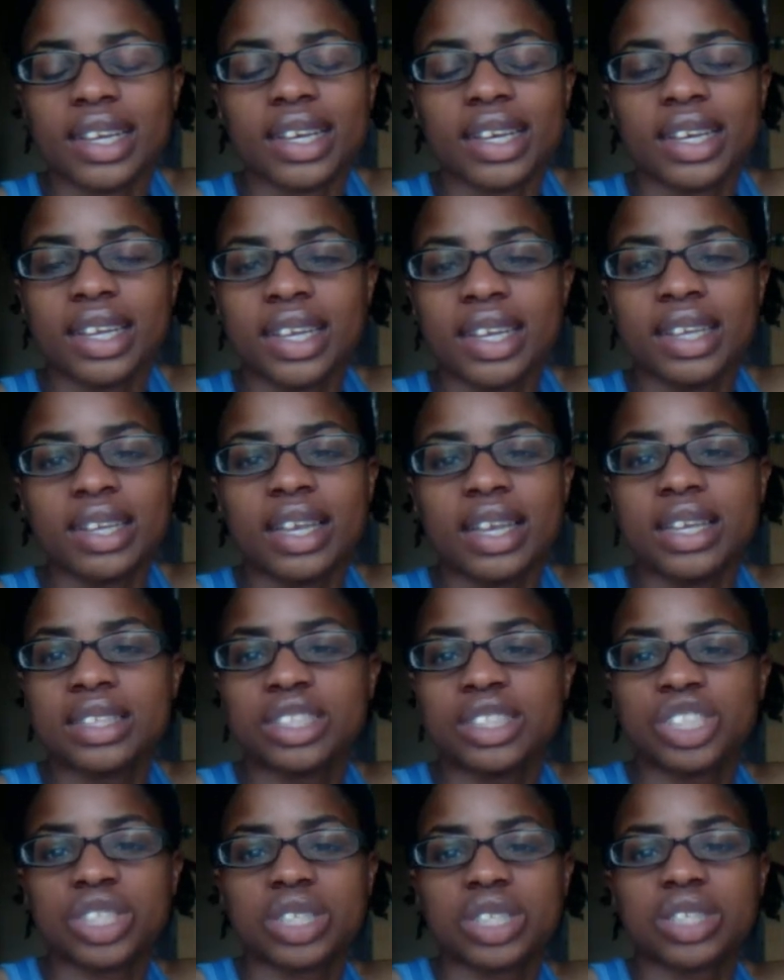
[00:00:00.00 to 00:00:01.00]

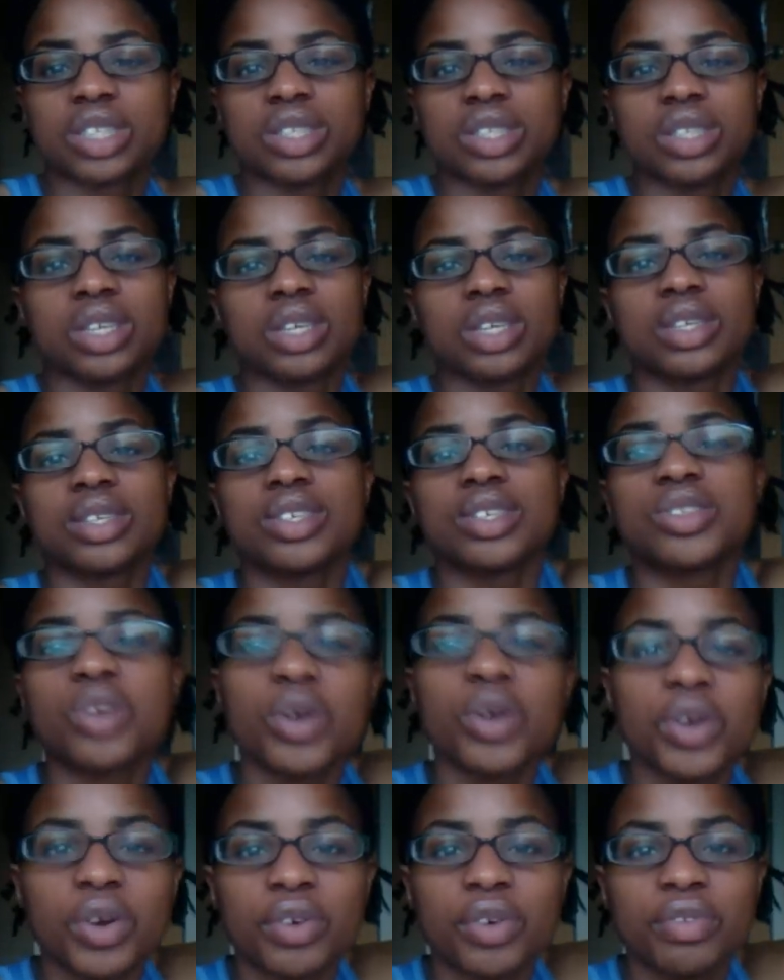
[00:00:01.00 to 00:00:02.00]
And just
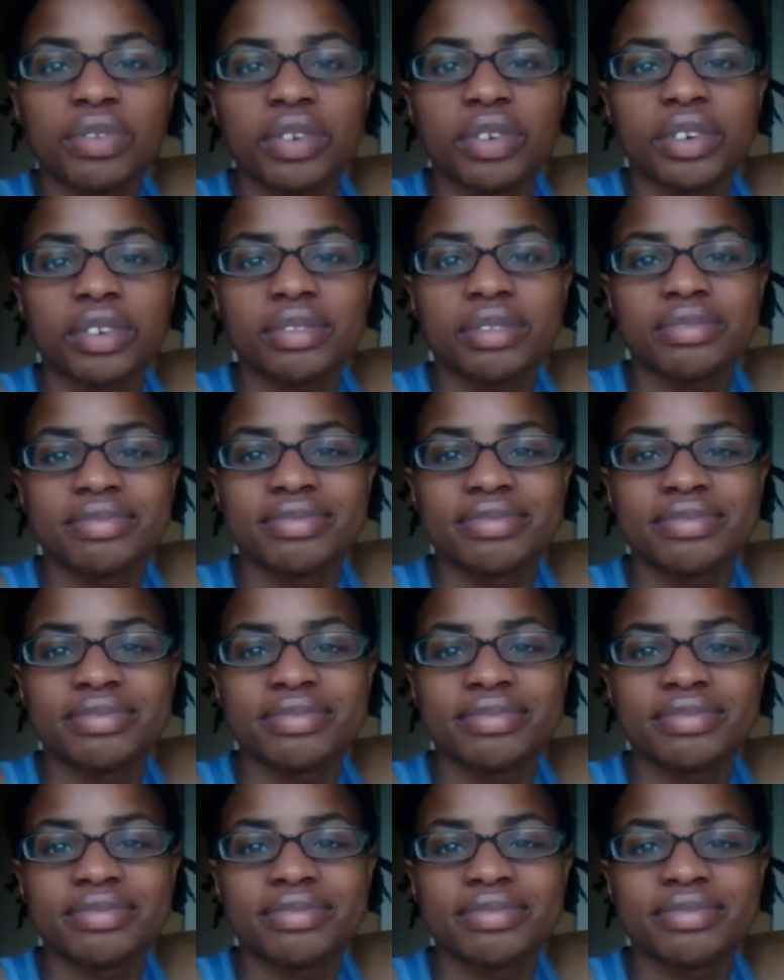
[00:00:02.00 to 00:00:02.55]
start over.